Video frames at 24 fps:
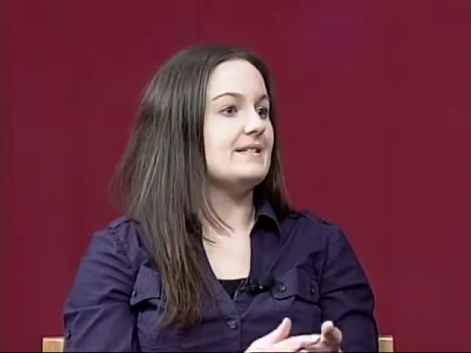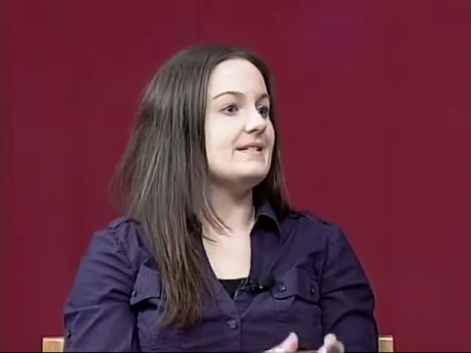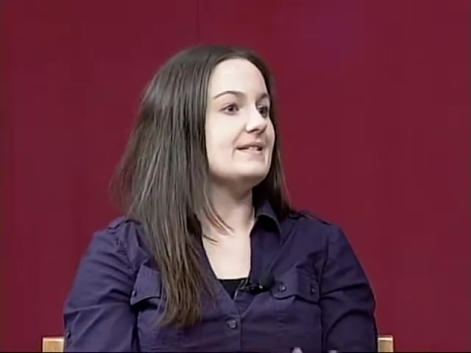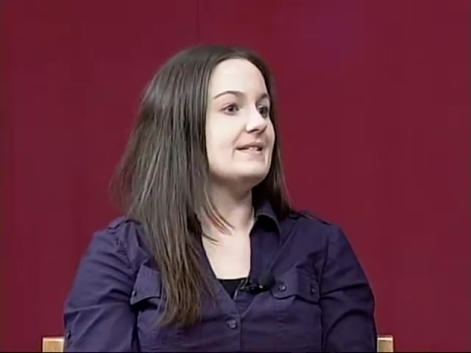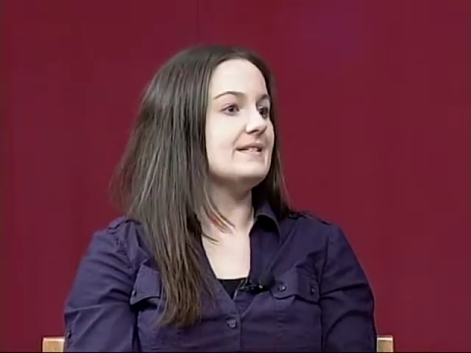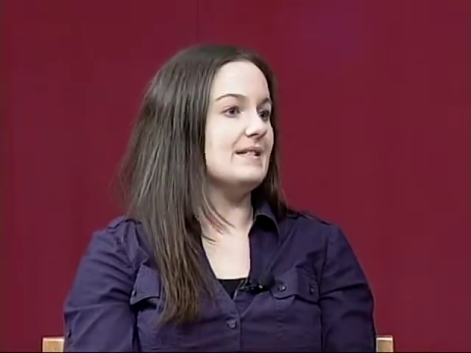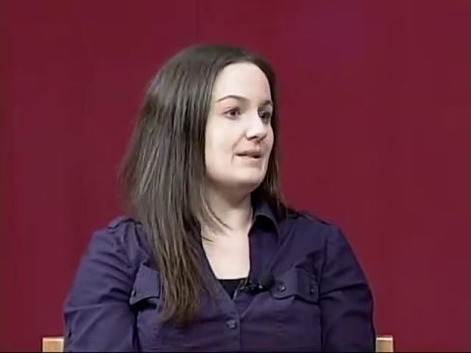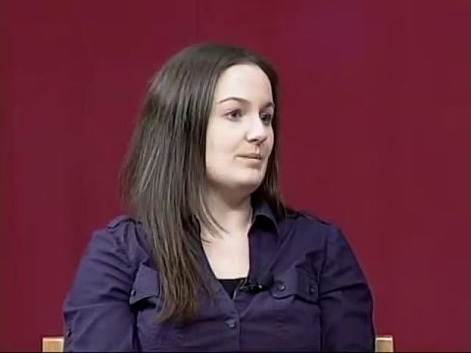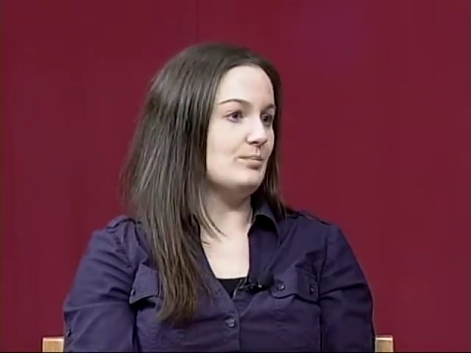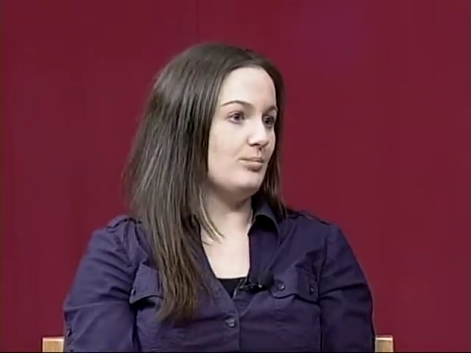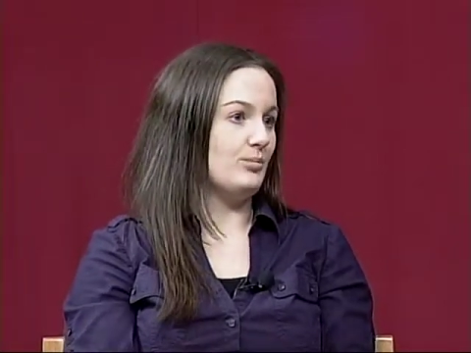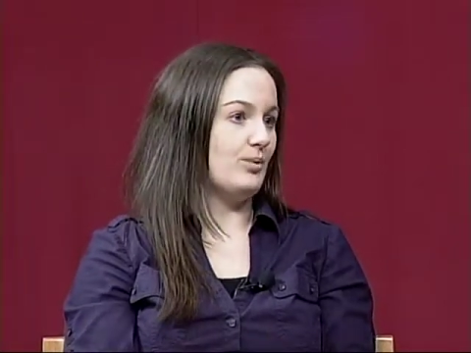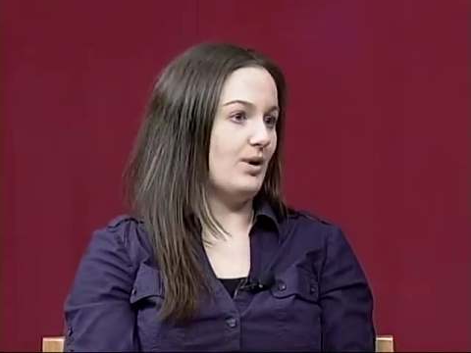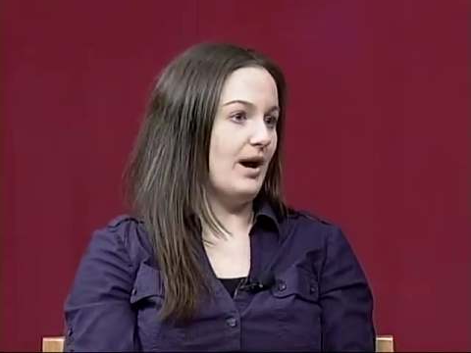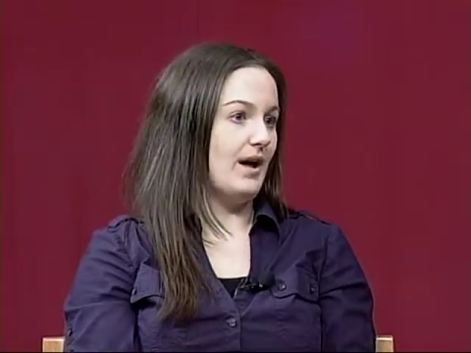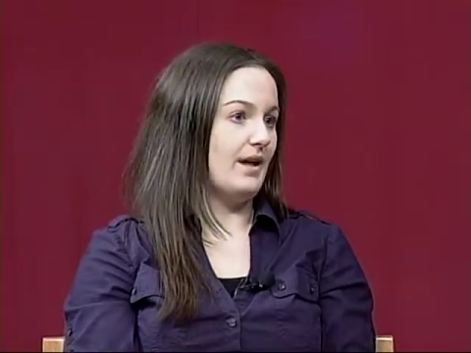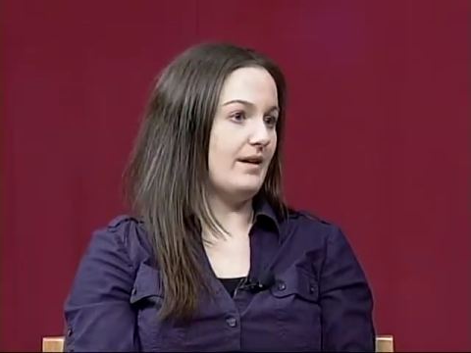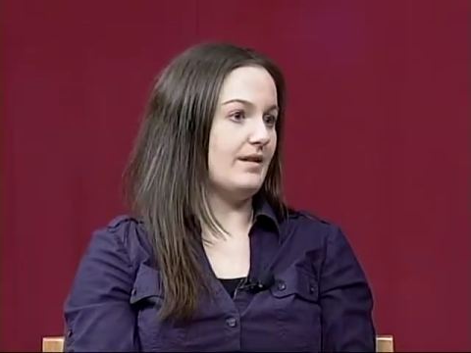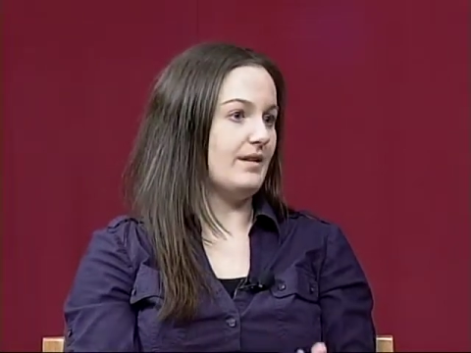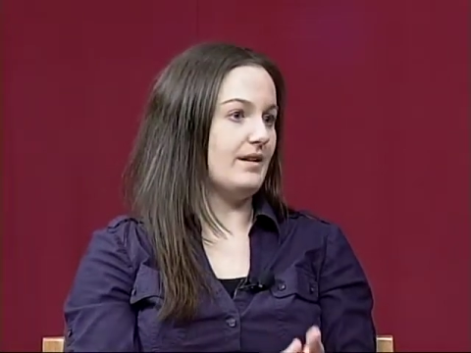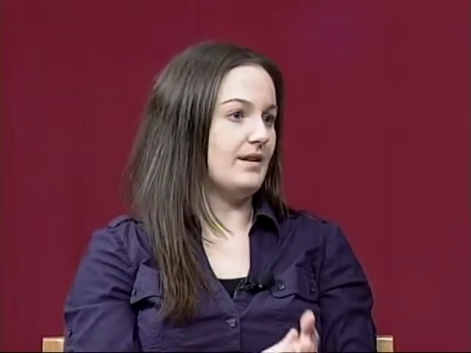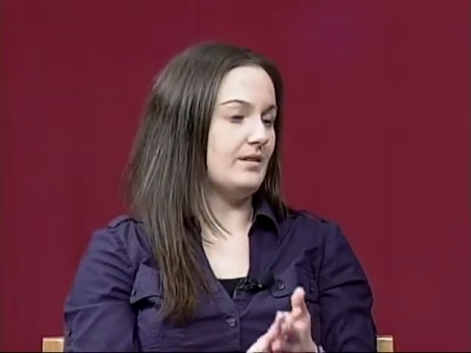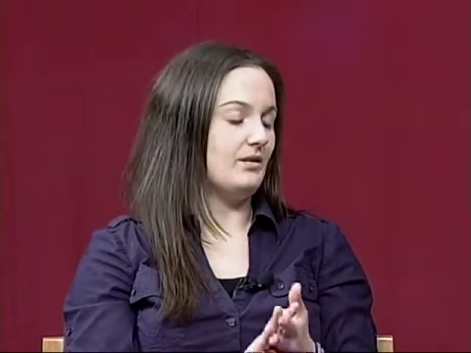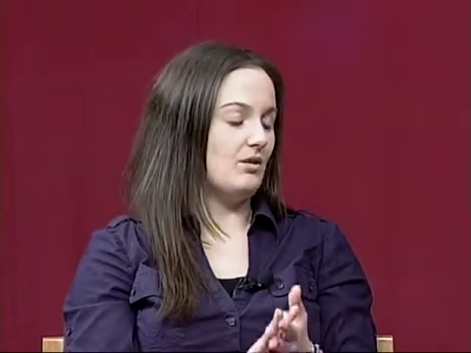deep
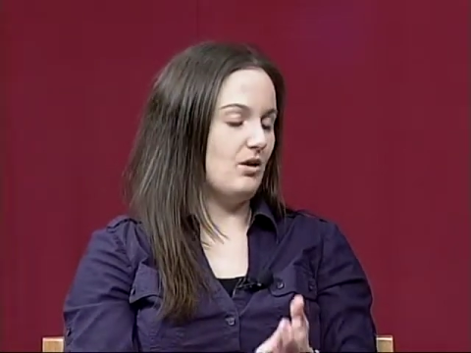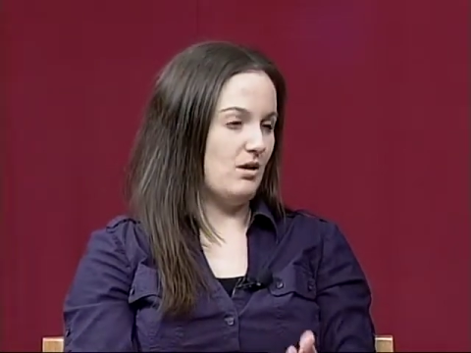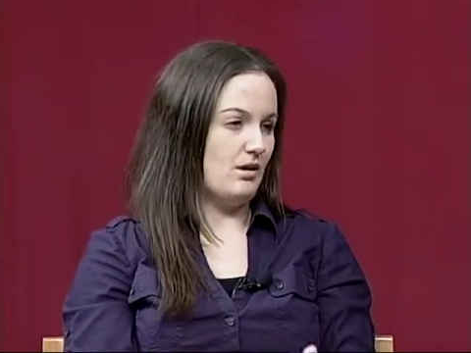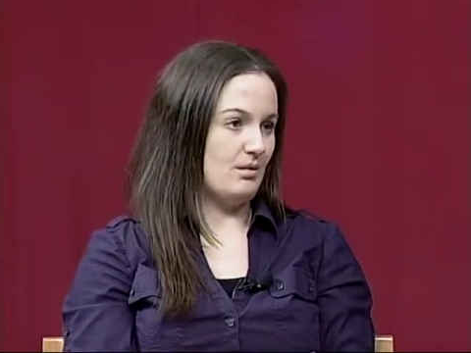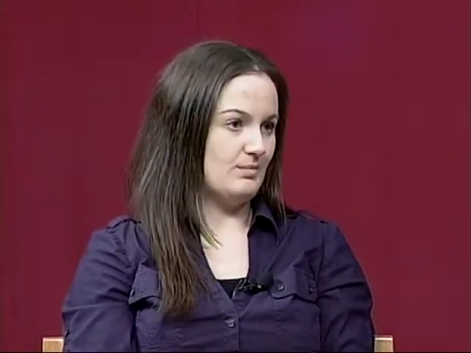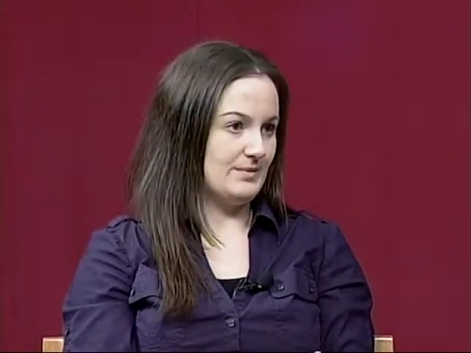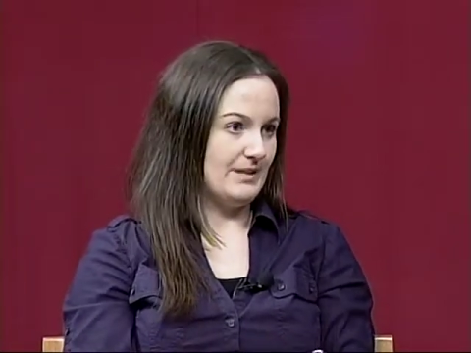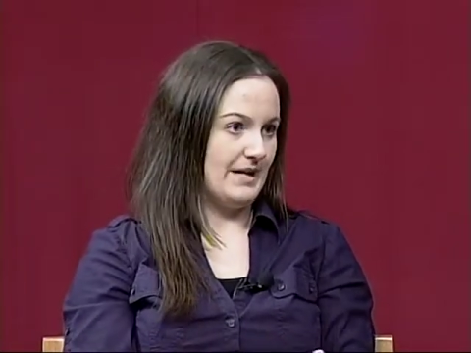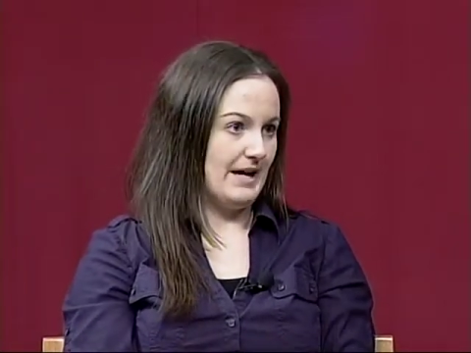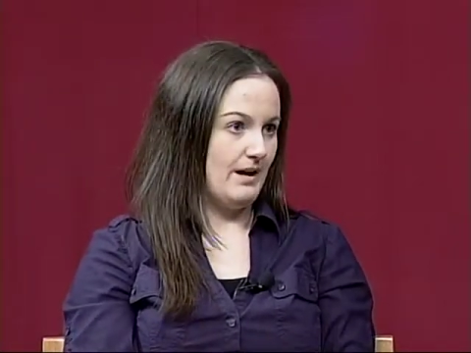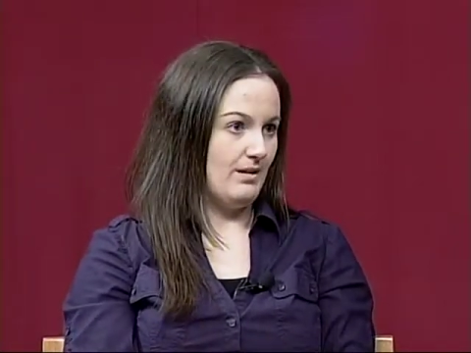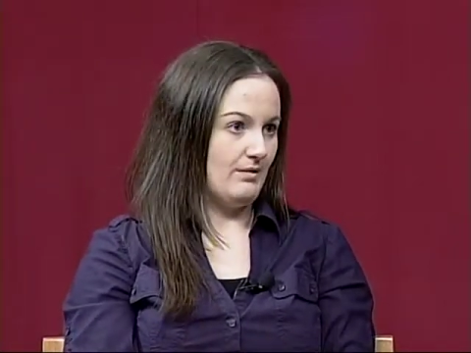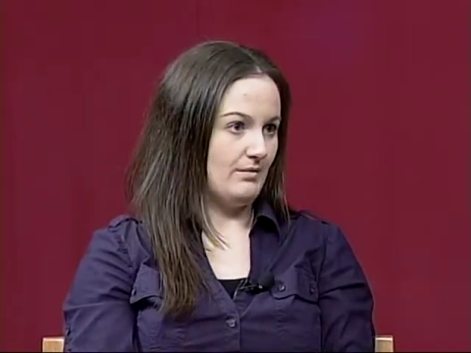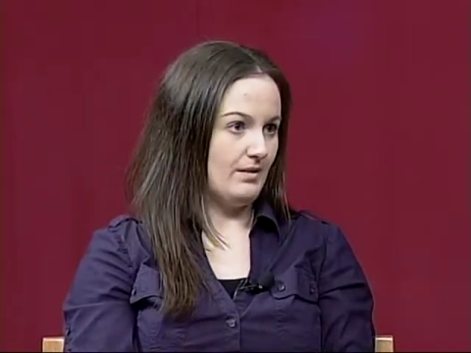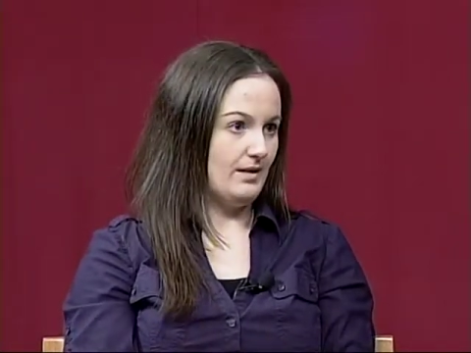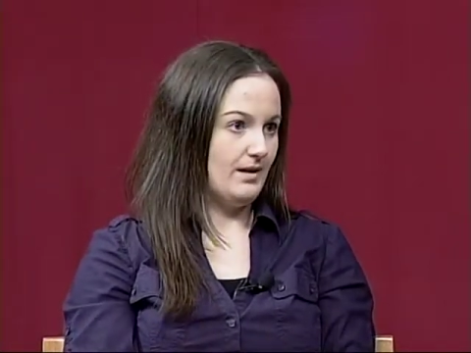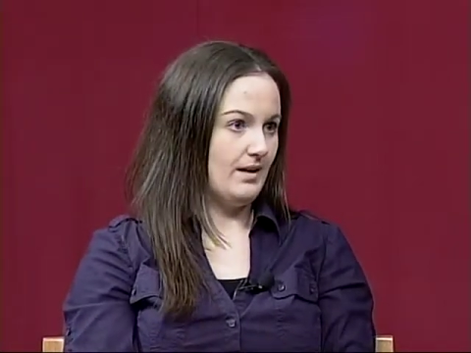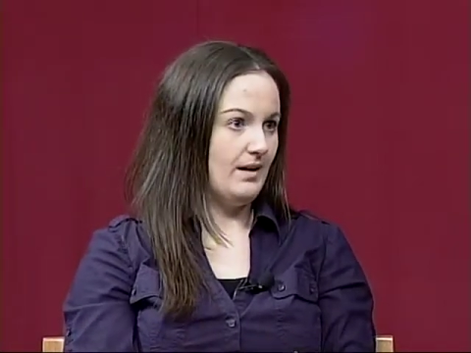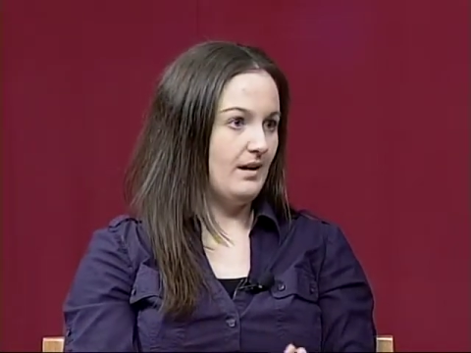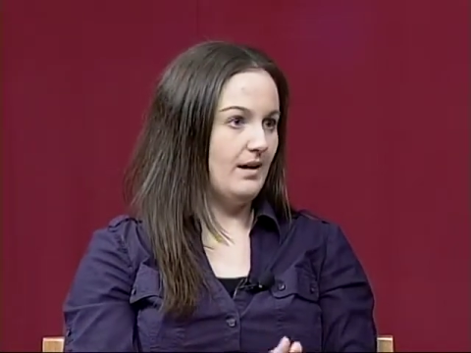breath and calm down.